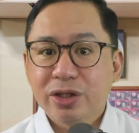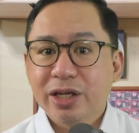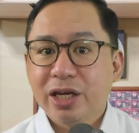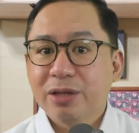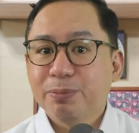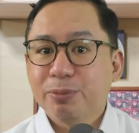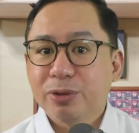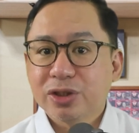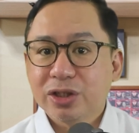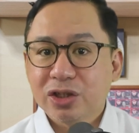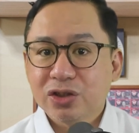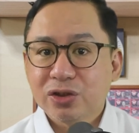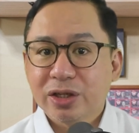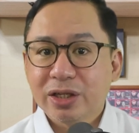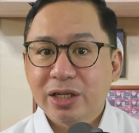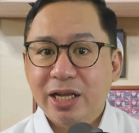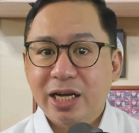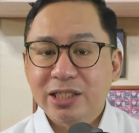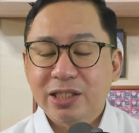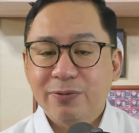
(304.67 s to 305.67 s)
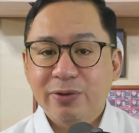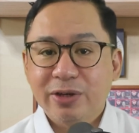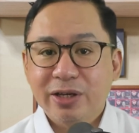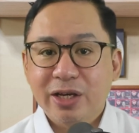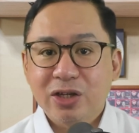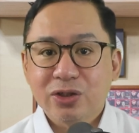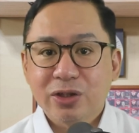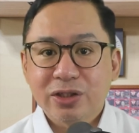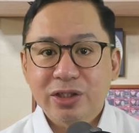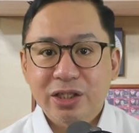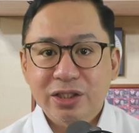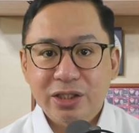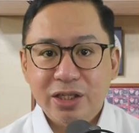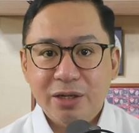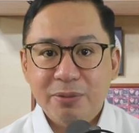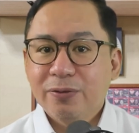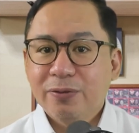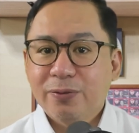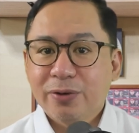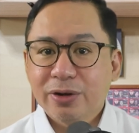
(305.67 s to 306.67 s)
and position classification
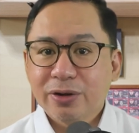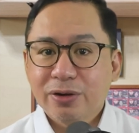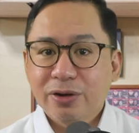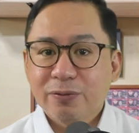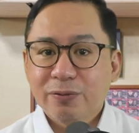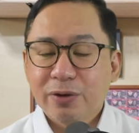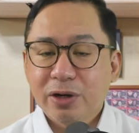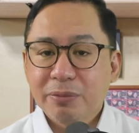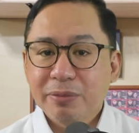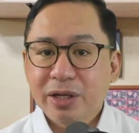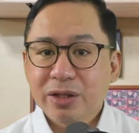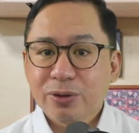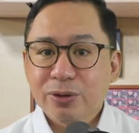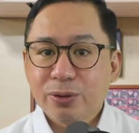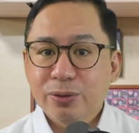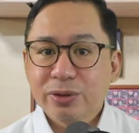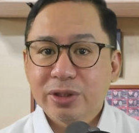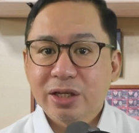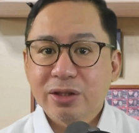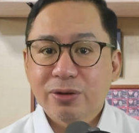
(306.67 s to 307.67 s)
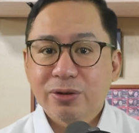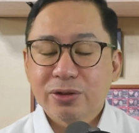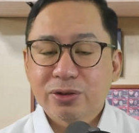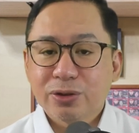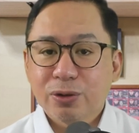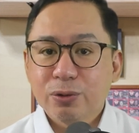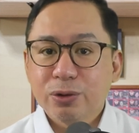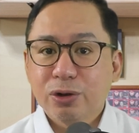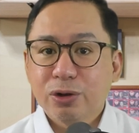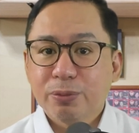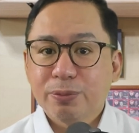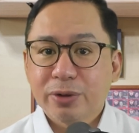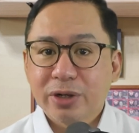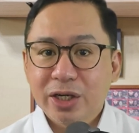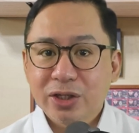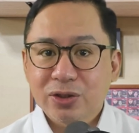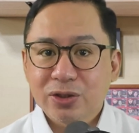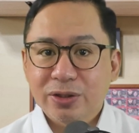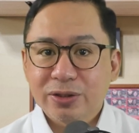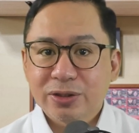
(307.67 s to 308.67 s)
system for government owned and controlled
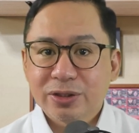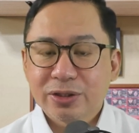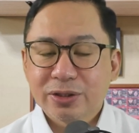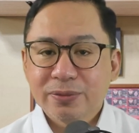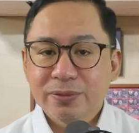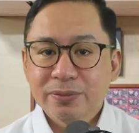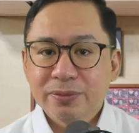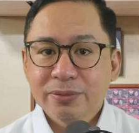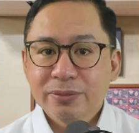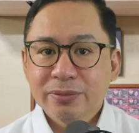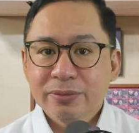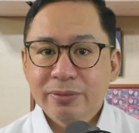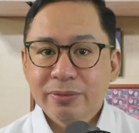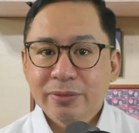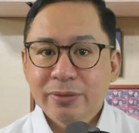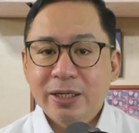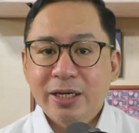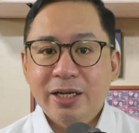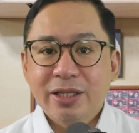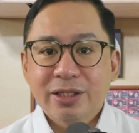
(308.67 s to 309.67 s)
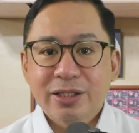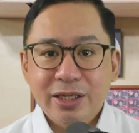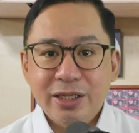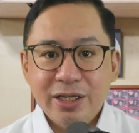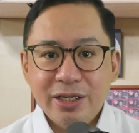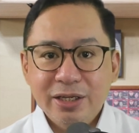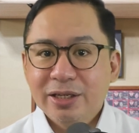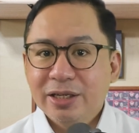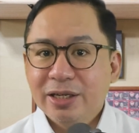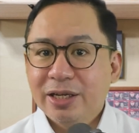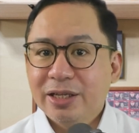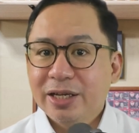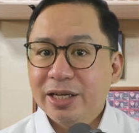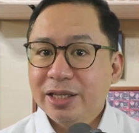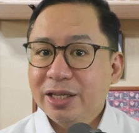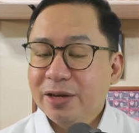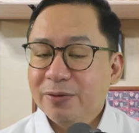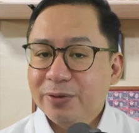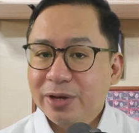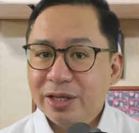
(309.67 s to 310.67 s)
corporations. And three, in
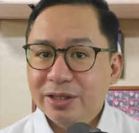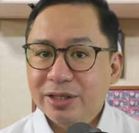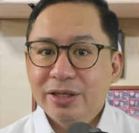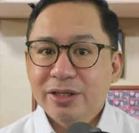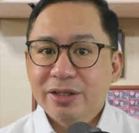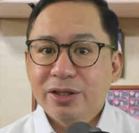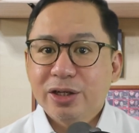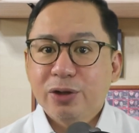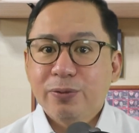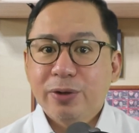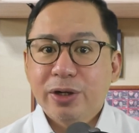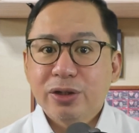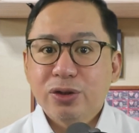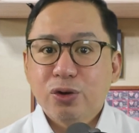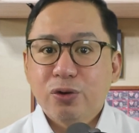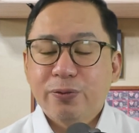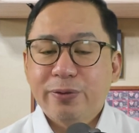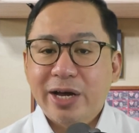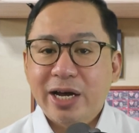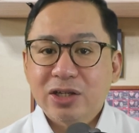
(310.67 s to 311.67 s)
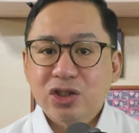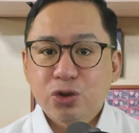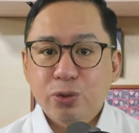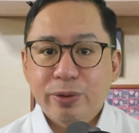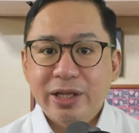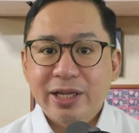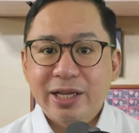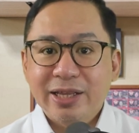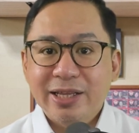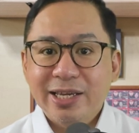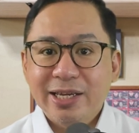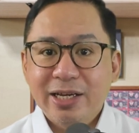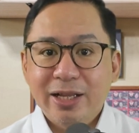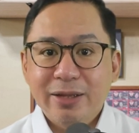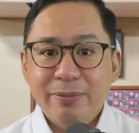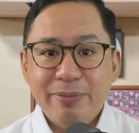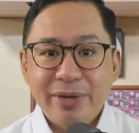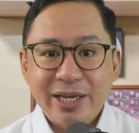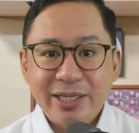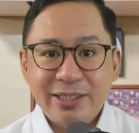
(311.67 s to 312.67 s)
any event, there were no factual and
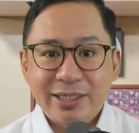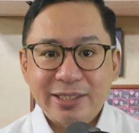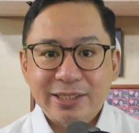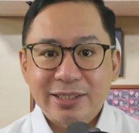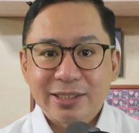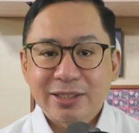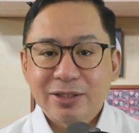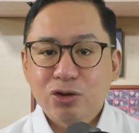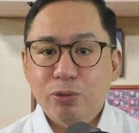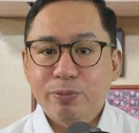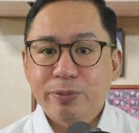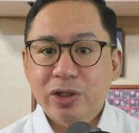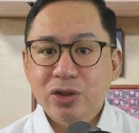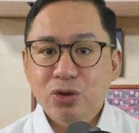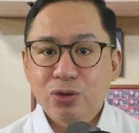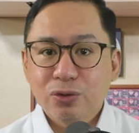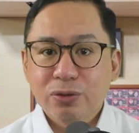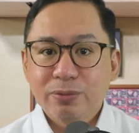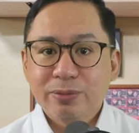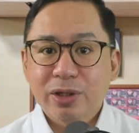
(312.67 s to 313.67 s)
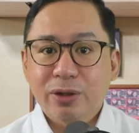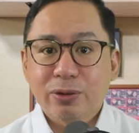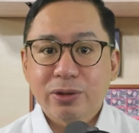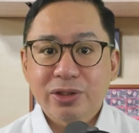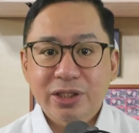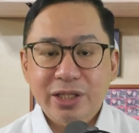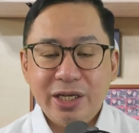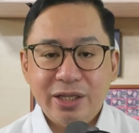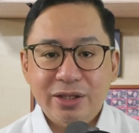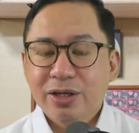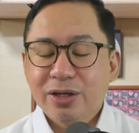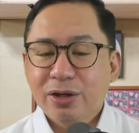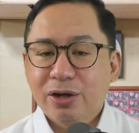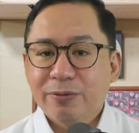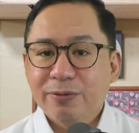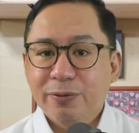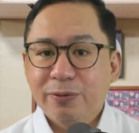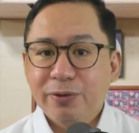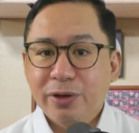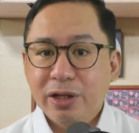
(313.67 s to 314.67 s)
legal basis to presume the consent
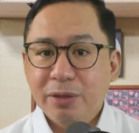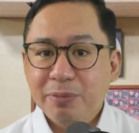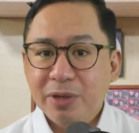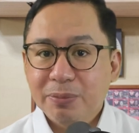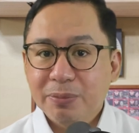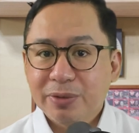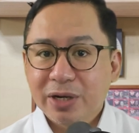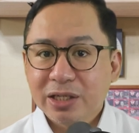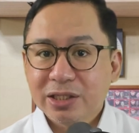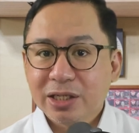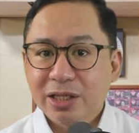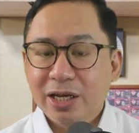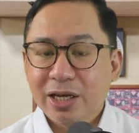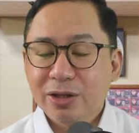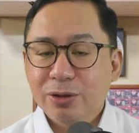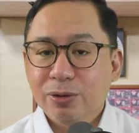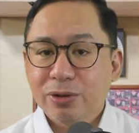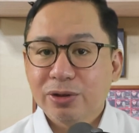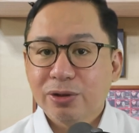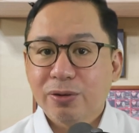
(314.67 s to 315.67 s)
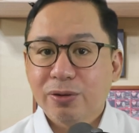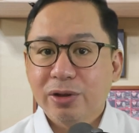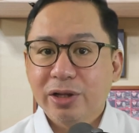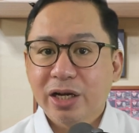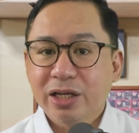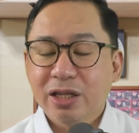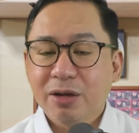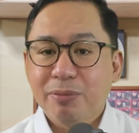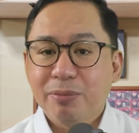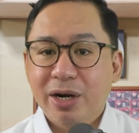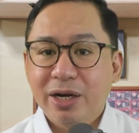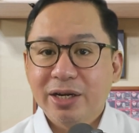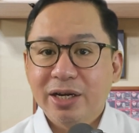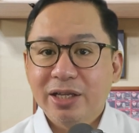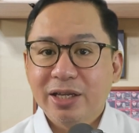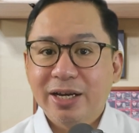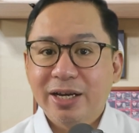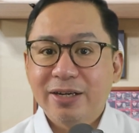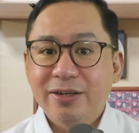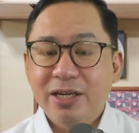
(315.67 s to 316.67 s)
of the Philippine President on the collective
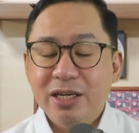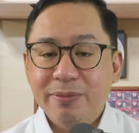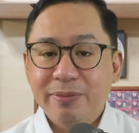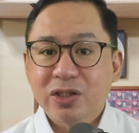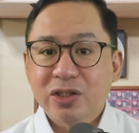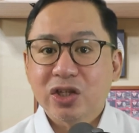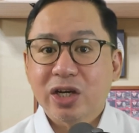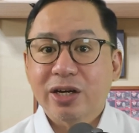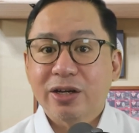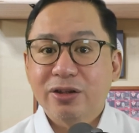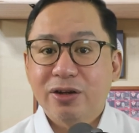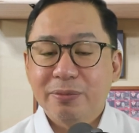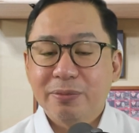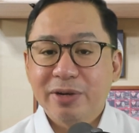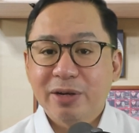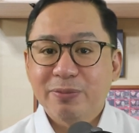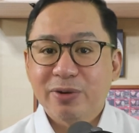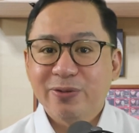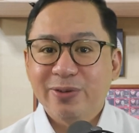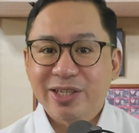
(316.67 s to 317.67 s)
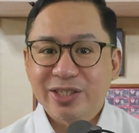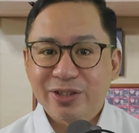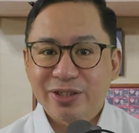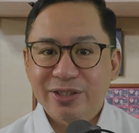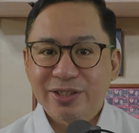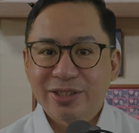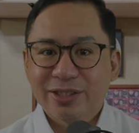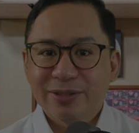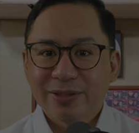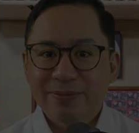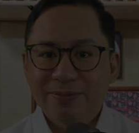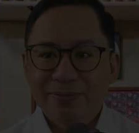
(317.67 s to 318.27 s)
bargaining agreement's economic provisions